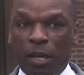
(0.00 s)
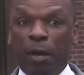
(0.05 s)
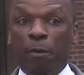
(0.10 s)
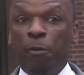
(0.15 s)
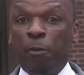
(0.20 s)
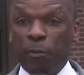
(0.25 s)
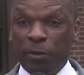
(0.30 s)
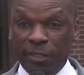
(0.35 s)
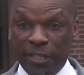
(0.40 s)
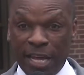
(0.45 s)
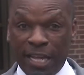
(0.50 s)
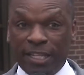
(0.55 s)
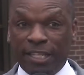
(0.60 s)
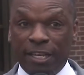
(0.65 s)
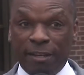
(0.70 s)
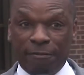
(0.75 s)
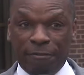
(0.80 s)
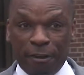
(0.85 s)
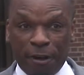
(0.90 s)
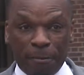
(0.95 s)
They will not
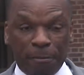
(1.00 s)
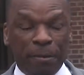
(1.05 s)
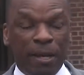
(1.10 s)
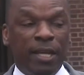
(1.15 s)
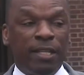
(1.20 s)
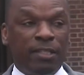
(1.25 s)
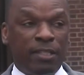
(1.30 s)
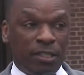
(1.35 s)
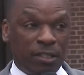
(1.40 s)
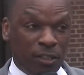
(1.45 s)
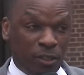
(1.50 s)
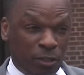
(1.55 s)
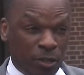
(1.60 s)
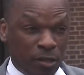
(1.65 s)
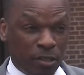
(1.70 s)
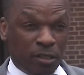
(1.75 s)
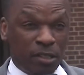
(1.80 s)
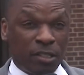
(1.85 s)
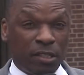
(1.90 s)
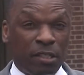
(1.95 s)
give up until
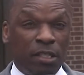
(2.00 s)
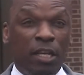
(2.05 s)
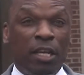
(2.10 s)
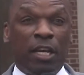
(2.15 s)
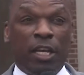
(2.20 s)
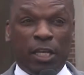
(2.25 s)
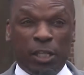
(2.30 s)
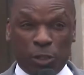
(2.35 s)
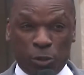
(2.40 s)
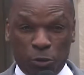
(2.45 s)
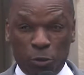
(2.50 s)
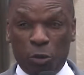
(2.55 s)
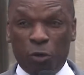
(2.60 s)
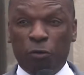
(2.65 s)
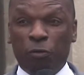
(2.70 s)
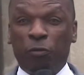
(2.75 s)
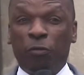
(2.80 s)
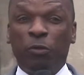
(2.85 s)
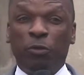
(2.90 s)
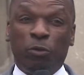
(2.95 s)
justice is
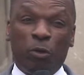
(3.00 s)
served.